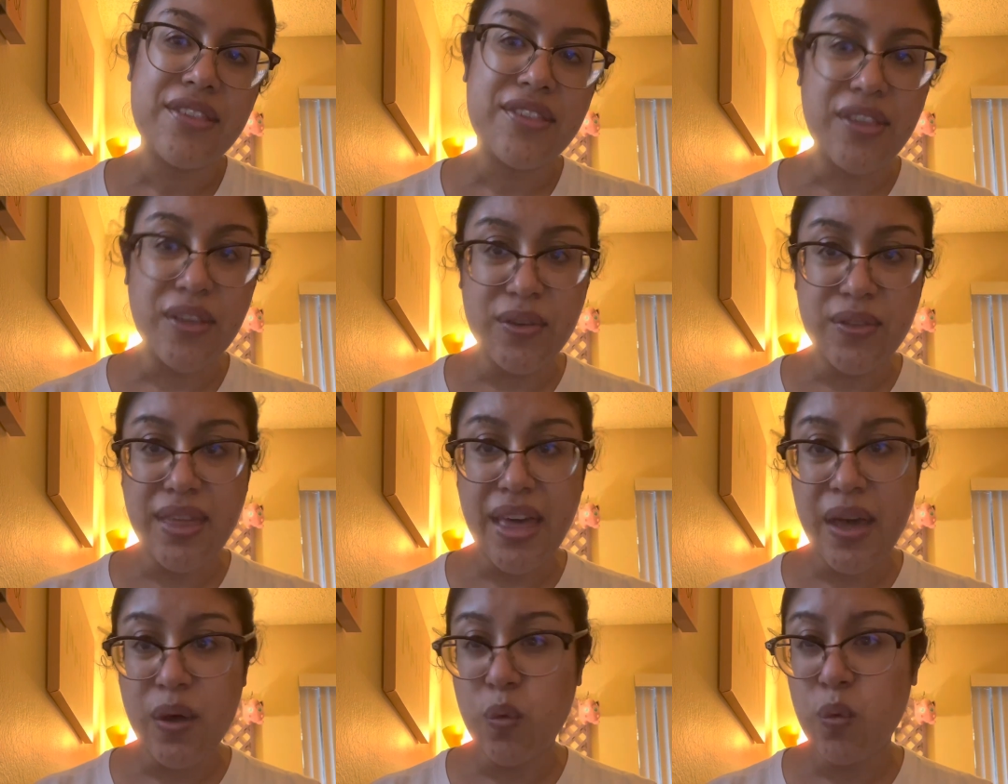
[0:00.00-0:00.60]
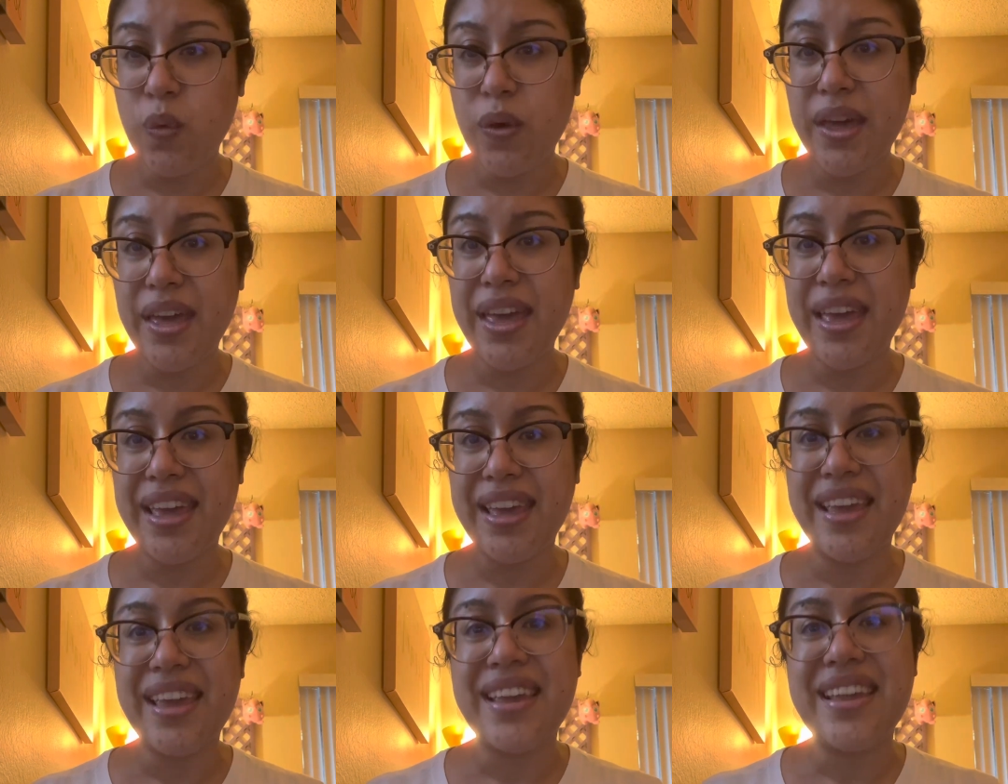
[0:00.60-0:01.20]
So that
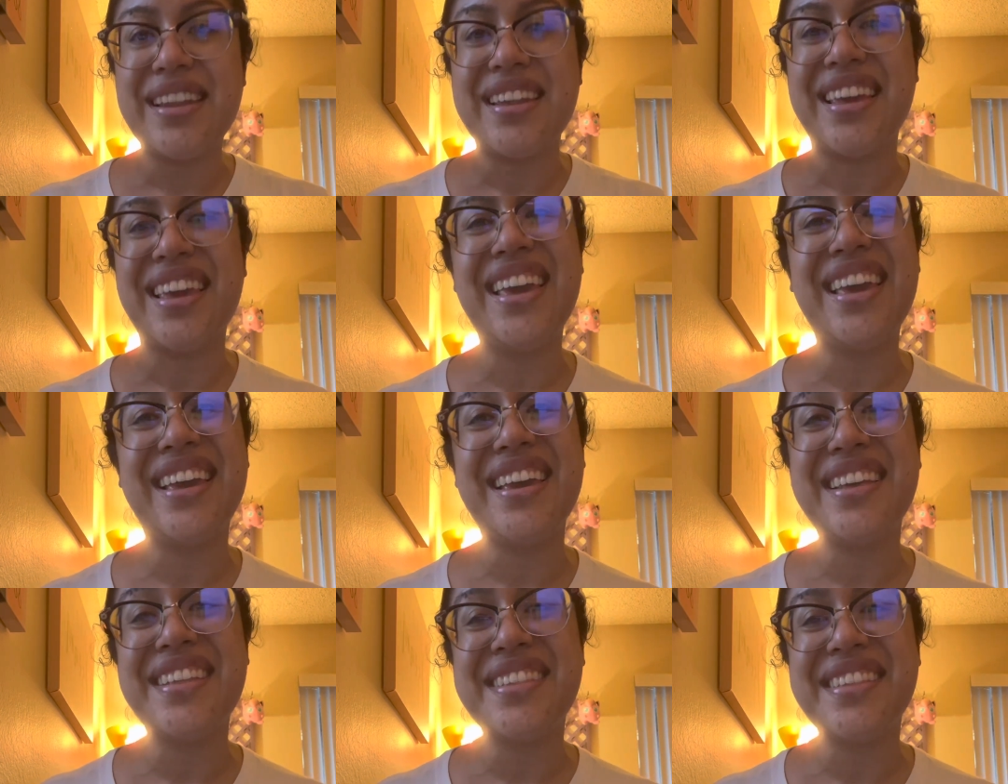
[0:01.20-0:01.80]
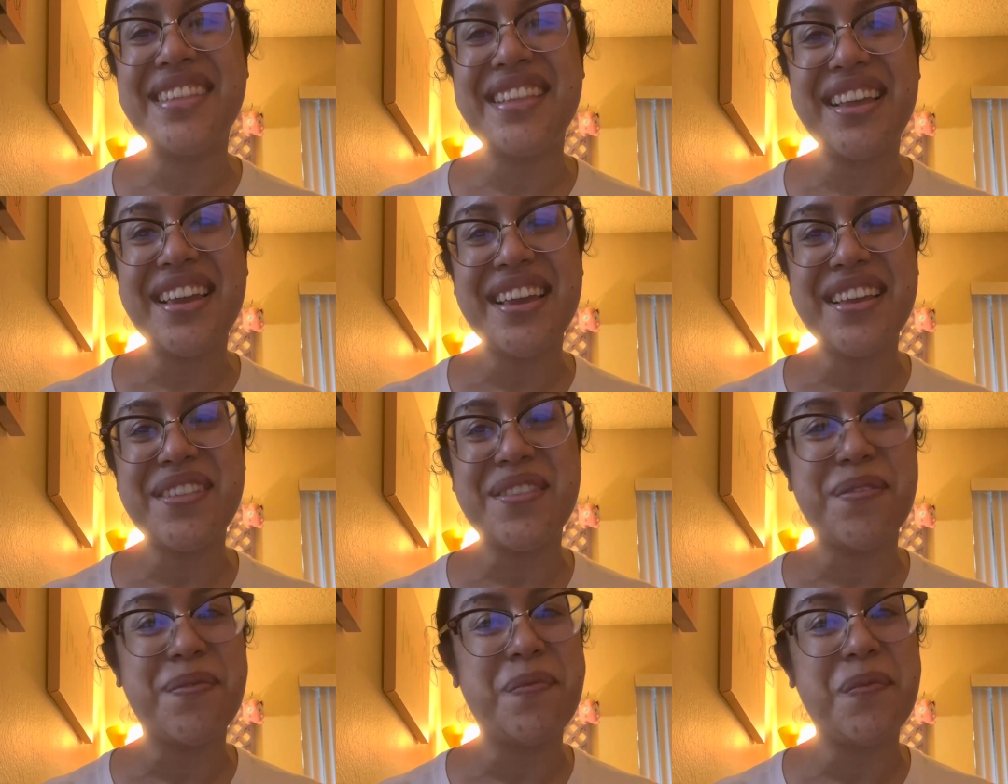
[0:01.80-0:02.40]
when he
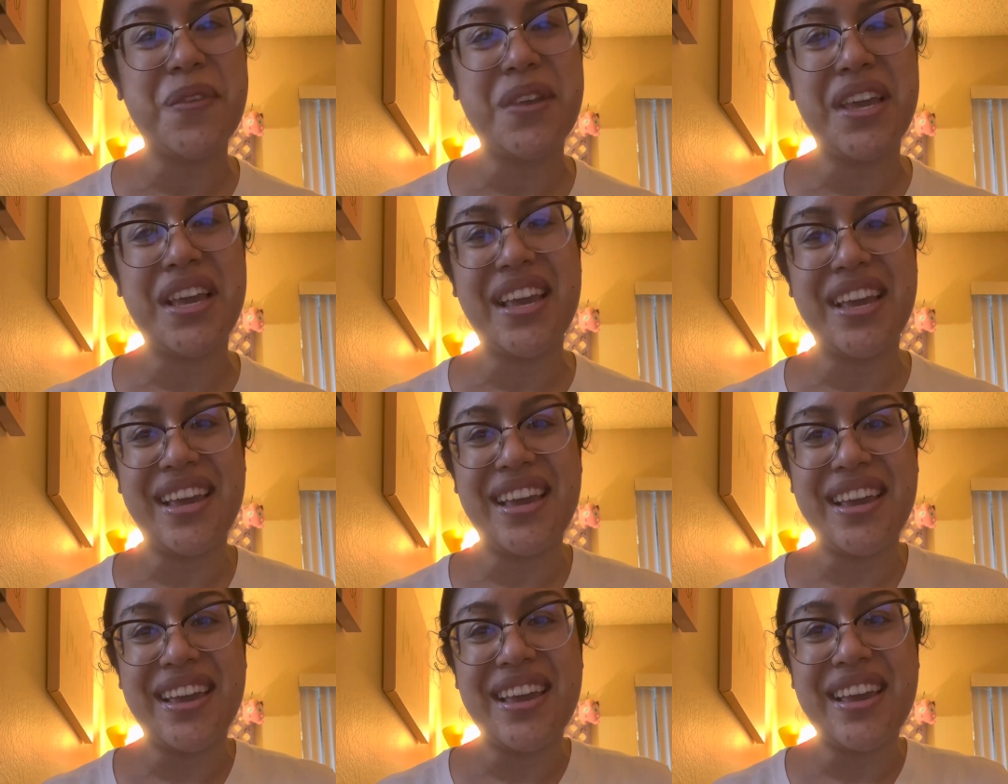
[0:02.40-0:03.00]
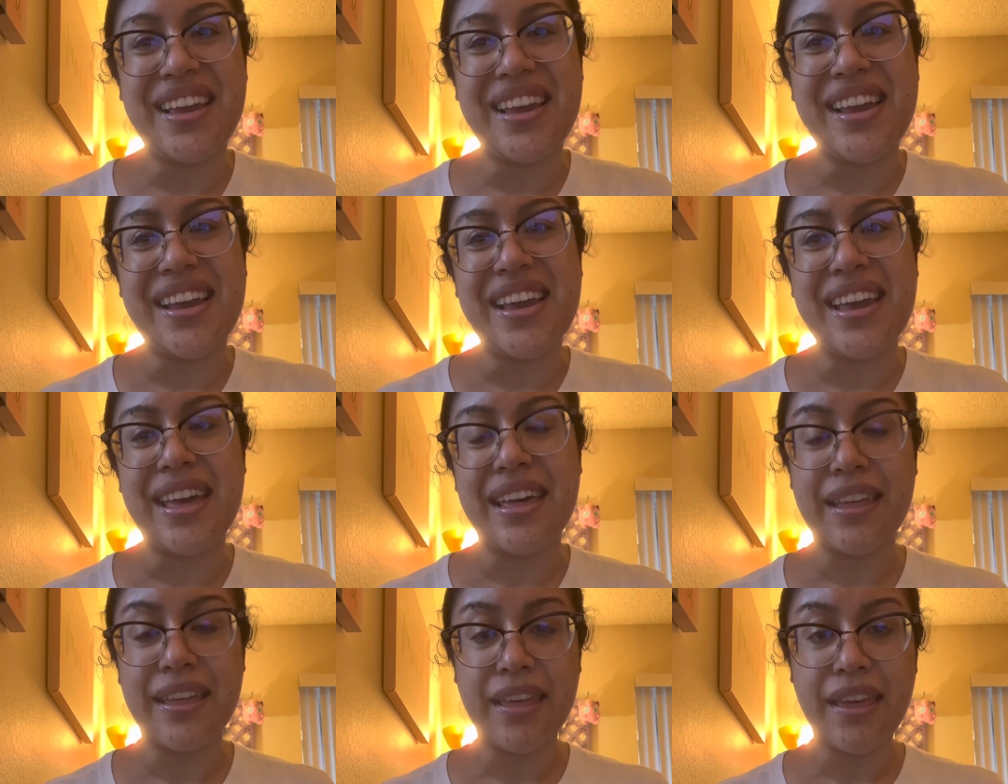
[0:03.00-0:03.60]
sees
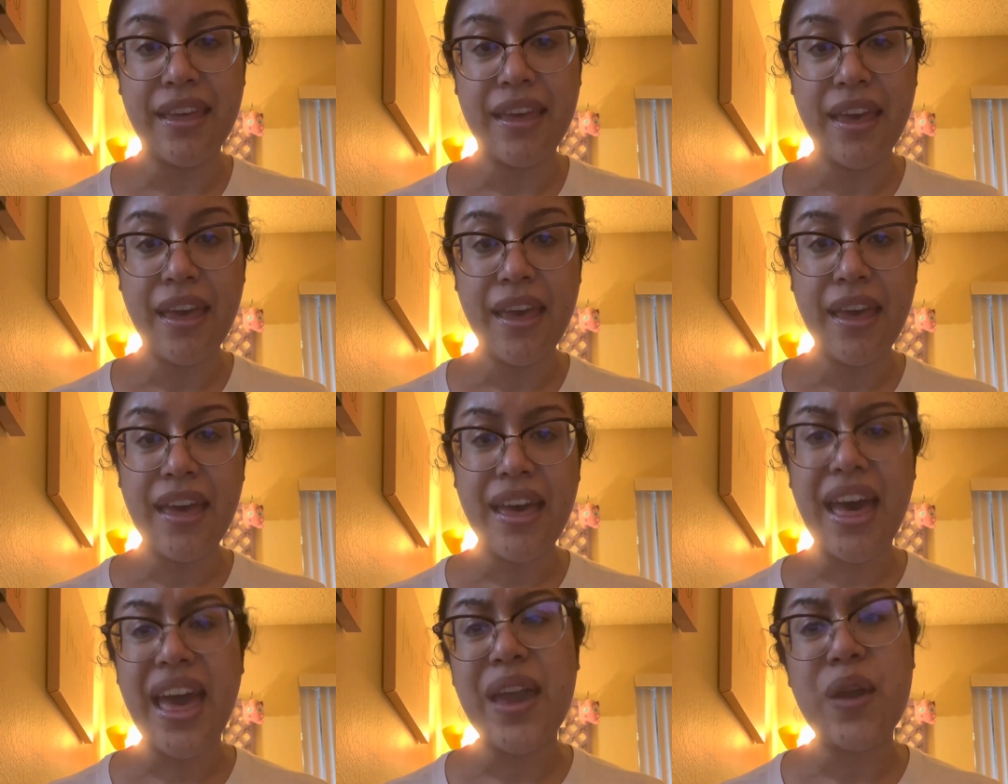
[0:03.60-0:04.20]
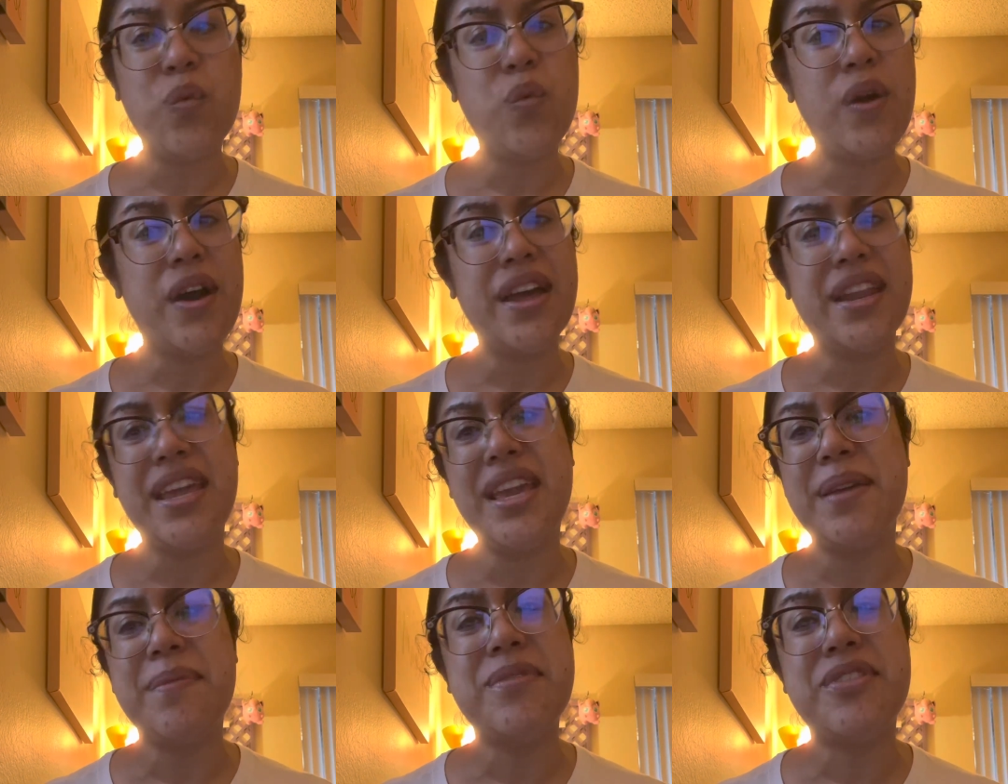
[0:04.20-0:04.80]
me I
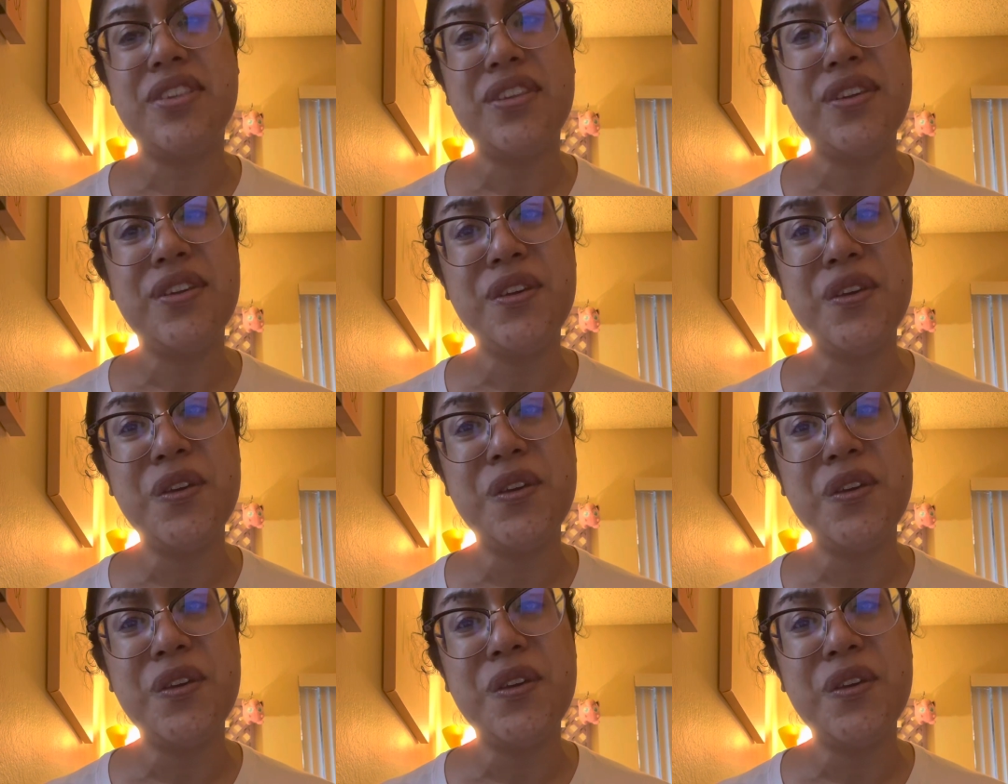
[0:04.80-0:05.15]
want him to